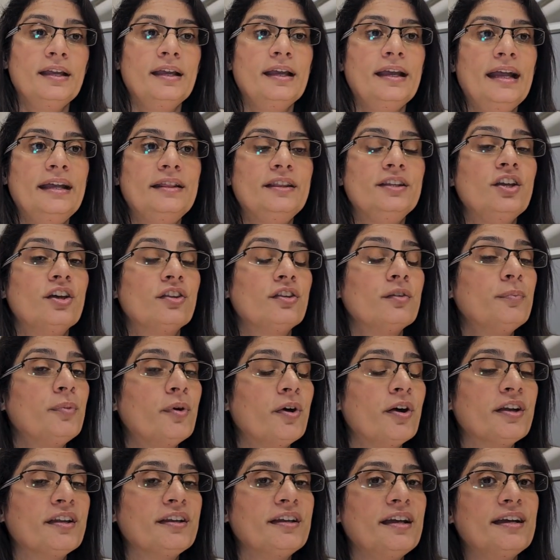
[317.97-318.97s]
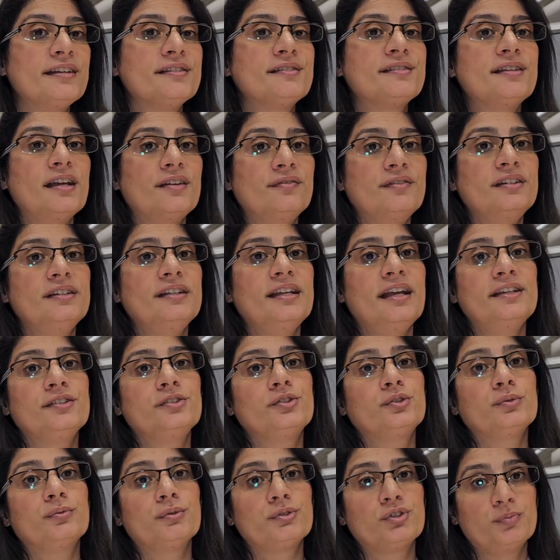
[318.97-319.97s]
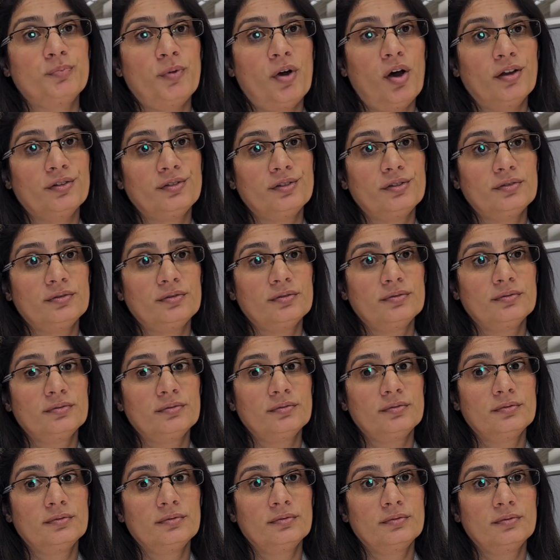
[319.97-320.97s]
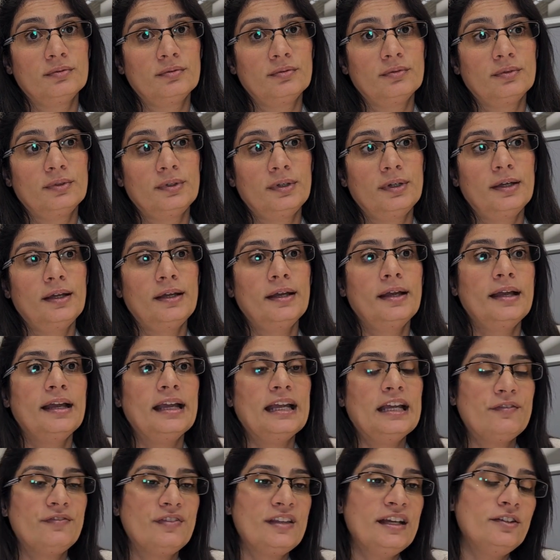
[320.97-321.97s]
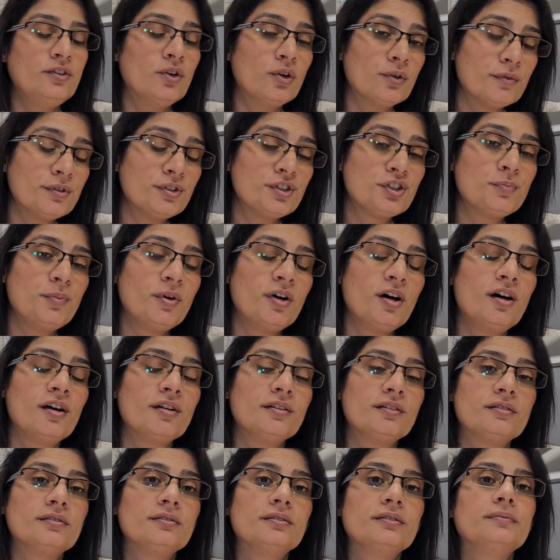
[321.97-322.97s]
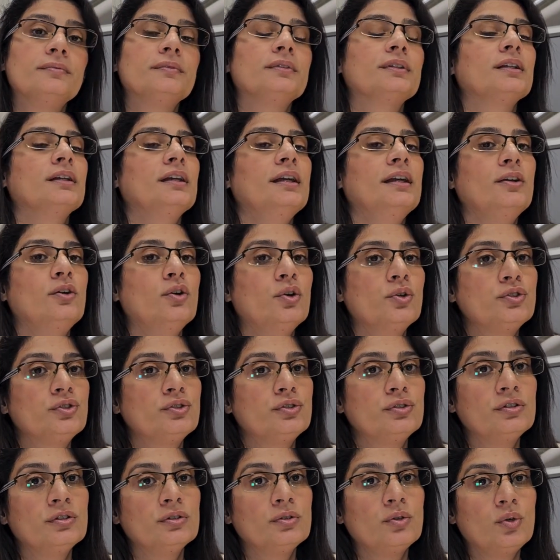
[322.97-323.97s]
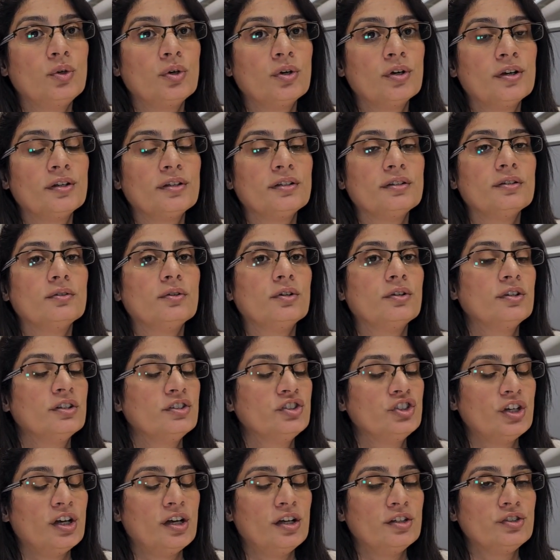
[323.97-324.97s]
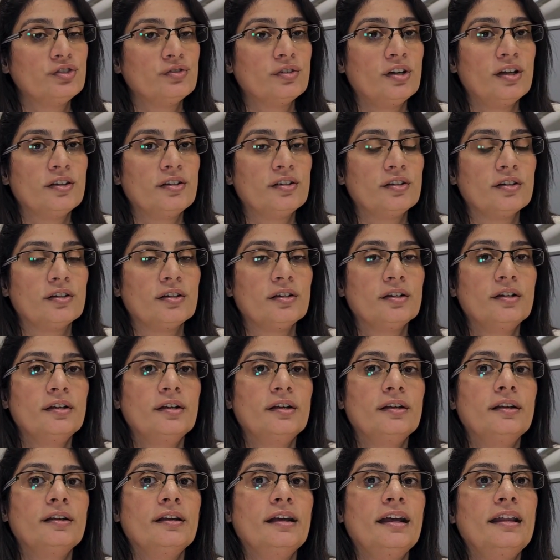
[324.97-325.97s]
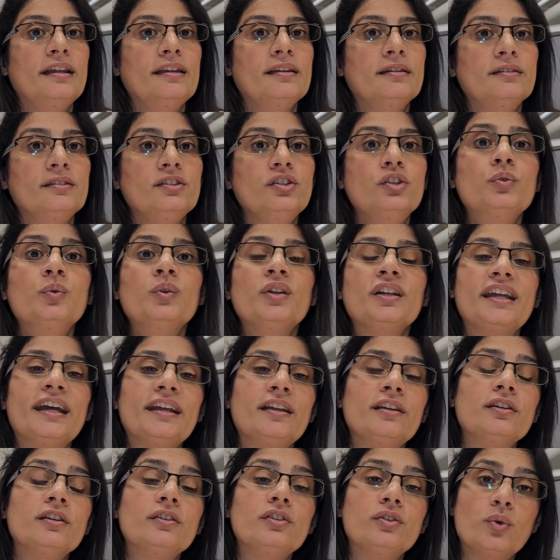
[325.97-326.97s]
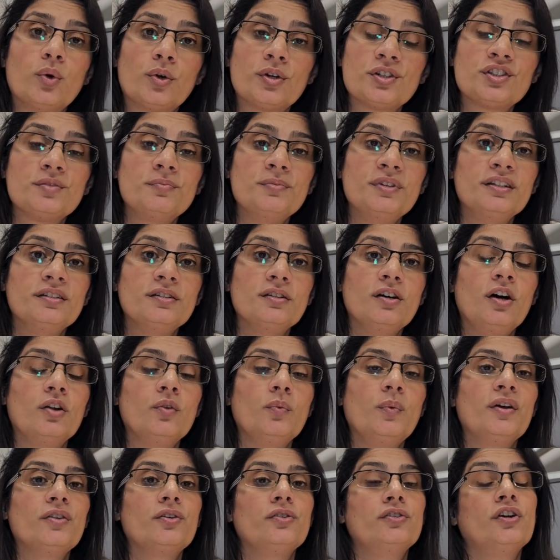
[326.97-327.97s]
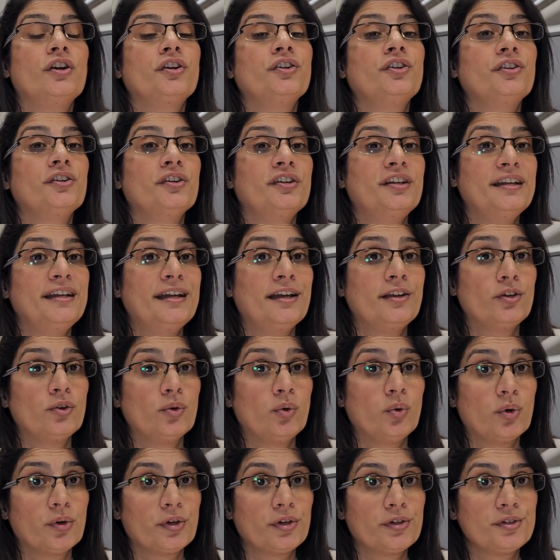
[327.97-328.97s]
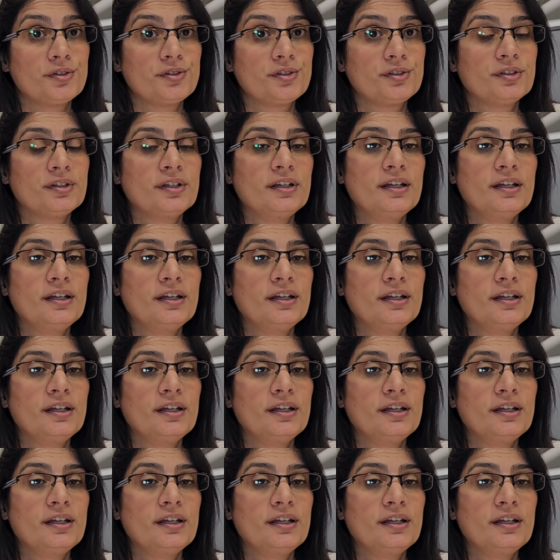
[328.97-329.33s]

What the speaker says: And the other party has 7 days to respond. If they don't respond, it goes to the court, or the judge rather, and you will get an endorsement on whether or not you're going to get your orders.